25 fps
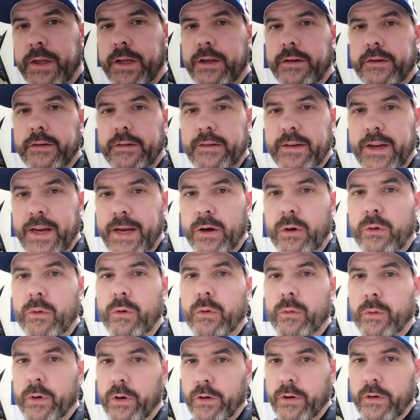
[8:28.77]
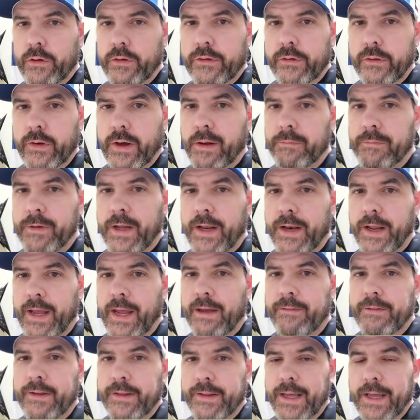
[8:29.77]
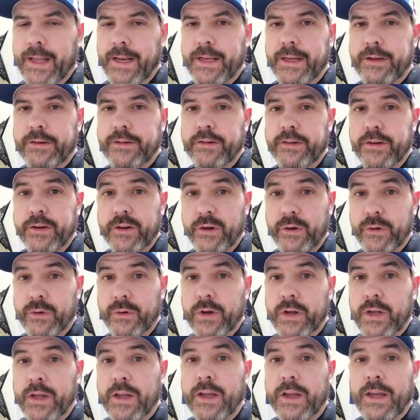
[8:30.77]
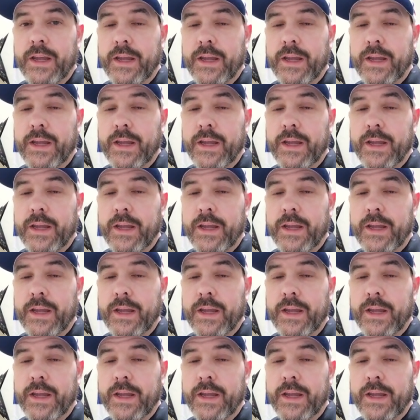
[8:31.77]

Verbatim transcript: bit narrower, so I'm not having that issue.